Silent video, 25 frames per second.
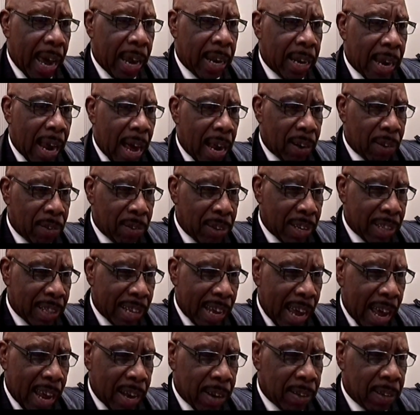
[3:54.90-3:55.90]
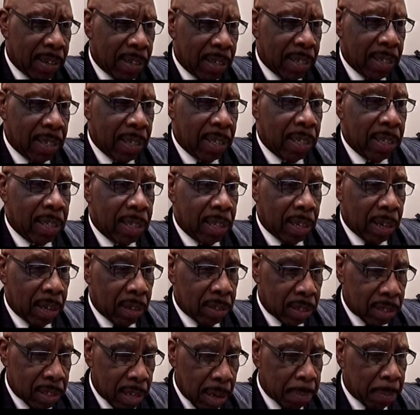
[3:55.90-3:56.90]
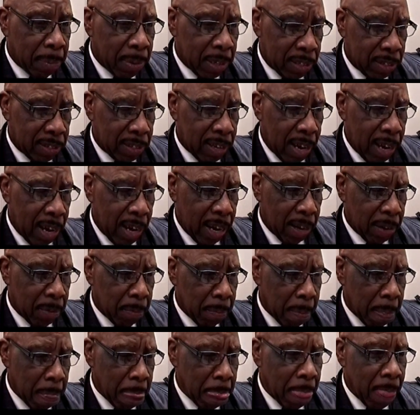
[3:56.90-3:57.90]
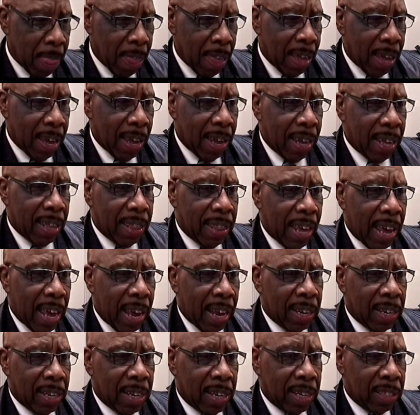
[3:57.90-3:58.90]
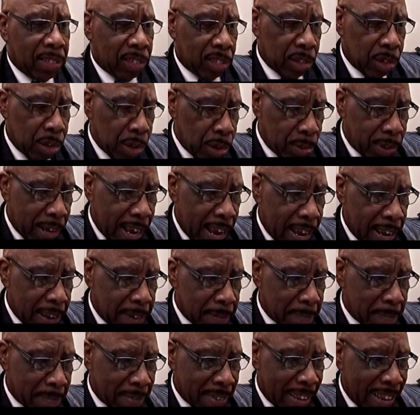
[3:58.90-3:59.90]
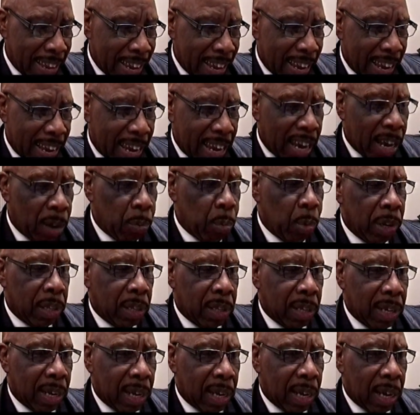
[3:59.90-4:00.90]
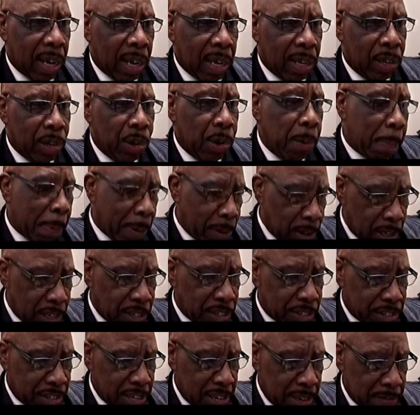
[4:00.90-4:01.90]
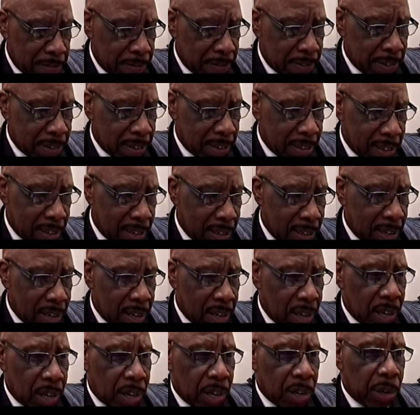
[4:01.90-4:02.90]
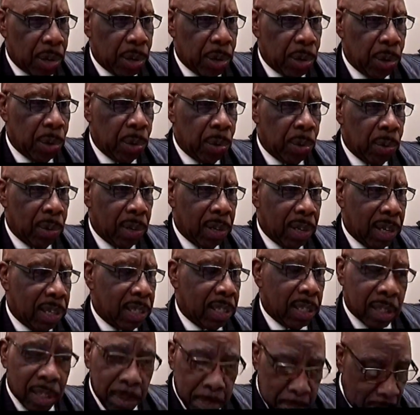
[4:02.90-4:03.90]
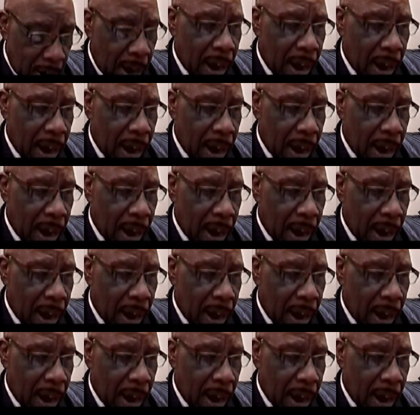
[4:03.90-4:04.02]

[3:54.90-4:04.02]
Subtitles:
And not only that, they're simply saying that it's a new day. And with the new police chief, who is a